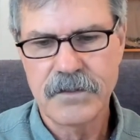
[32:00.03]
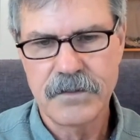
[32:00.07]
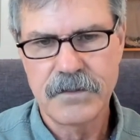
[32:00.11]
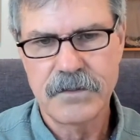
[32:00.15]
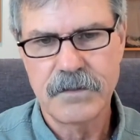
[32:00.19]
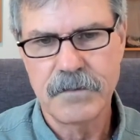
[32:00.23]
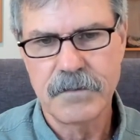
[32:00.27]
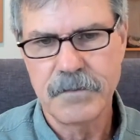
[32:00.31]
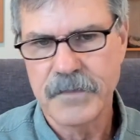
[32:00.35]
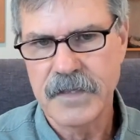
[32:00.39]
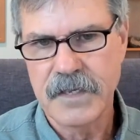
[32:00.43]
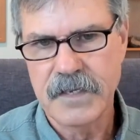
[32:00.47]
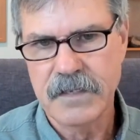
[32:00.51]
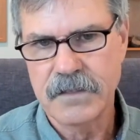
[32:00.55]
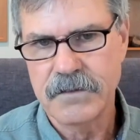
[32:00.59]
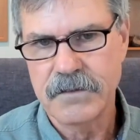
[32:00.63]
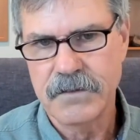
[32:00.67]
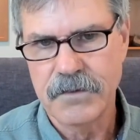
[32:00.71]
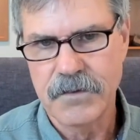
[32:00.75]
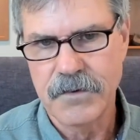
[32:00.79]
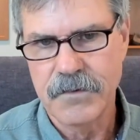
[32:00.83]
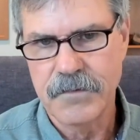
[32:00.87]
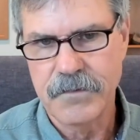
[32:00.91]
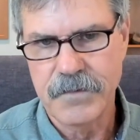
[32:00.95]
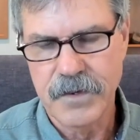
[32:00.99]
to some things
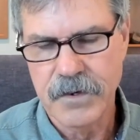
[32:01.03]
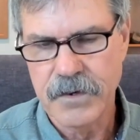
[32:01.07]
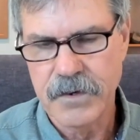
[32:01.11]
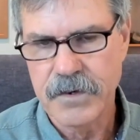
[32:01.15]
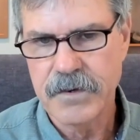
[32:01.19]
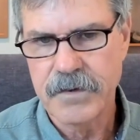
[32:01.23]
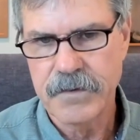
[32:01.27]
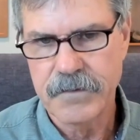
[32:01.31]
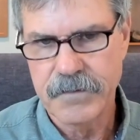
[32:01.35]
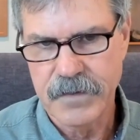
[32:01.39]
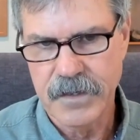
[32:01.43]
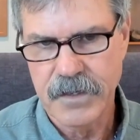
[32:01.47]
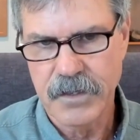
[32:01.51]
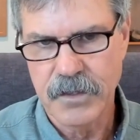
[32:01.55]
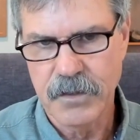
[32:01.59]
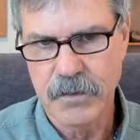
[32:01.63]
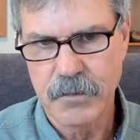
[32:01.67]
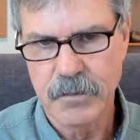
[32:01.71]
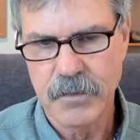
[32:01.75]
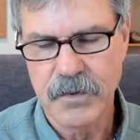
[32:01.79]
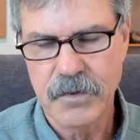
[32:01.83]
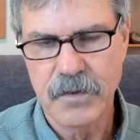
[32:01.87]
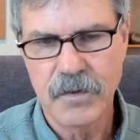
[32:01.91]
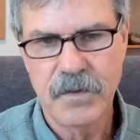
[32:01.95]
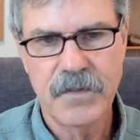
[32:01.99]
that are very
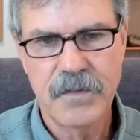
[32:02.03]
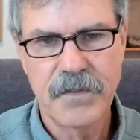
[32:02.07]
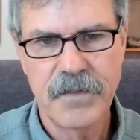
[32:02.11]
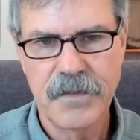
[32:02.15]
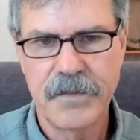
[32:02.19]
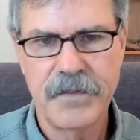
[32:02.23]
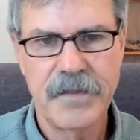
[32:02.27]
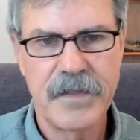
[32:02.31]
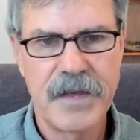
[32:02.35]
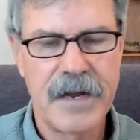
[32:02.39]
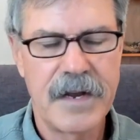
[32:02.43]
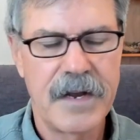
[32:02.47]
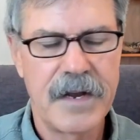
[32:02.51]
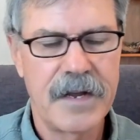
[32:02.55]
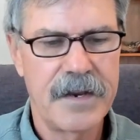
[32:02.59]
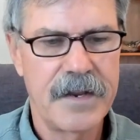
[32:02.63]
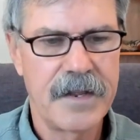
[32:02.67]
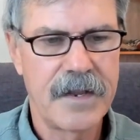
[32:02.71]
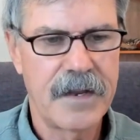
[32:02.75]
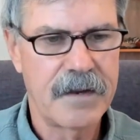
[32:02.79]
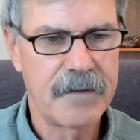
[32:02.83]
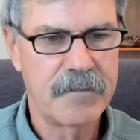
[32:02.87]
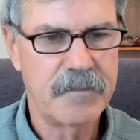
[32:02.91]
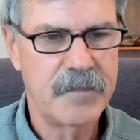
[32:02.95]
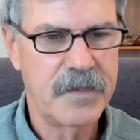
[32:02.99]
available that
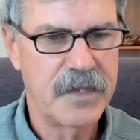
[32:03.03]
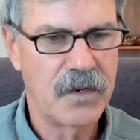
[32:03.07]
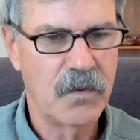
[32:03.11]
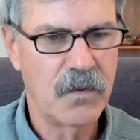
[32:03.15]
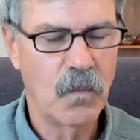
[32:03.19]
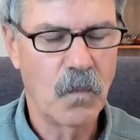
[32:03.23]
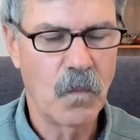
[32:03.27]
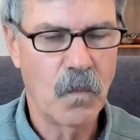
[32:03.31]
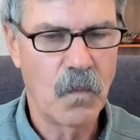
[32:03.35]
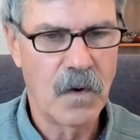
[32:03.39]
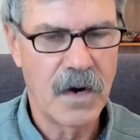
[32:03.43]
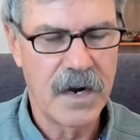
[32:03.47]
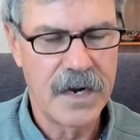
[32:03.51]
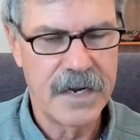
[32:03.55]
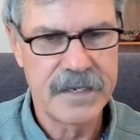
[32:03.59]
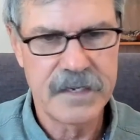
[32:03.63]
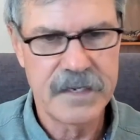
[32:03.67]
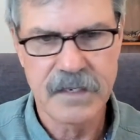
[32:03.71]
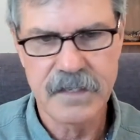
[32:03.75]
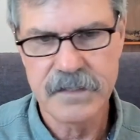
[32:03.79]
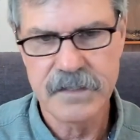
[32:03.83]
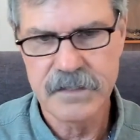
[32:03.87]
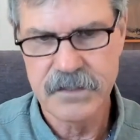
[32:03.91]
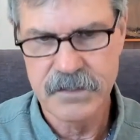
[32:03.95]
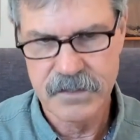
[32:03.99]
have been
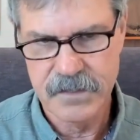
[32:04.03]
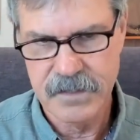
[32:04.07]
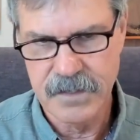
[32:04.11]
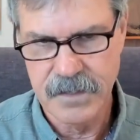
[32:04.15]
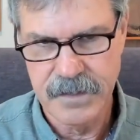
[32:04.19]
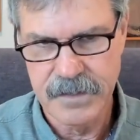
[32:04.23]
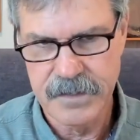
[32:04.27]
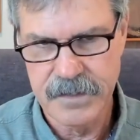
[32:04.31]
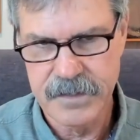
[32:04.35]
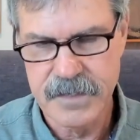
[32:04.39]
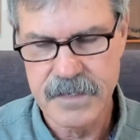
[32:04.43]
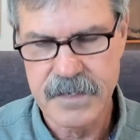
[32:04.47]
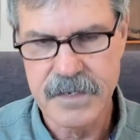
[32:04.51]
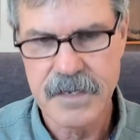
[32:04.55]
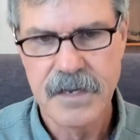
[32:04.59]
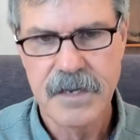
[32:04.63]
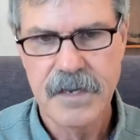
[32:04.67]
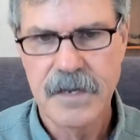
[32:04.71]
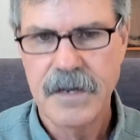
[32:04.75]
widely studied